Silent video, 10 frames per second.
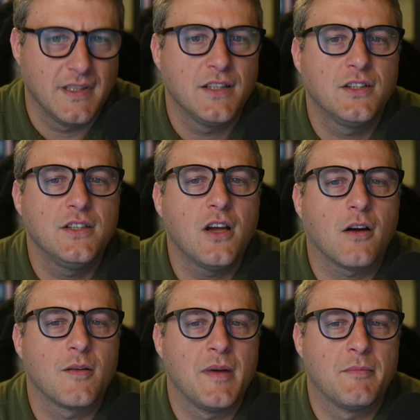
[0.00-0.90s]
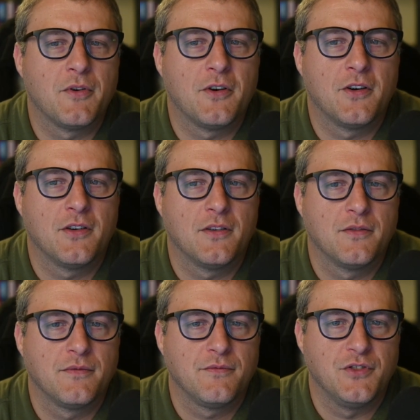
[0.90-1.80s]
Y'all remember
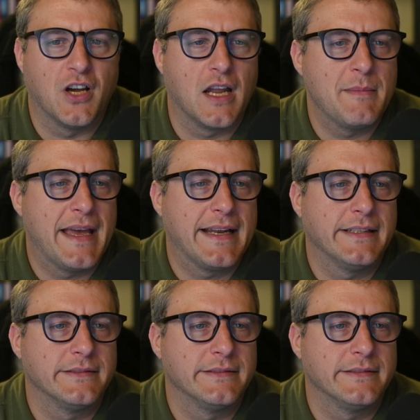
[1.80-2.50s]
John Madden?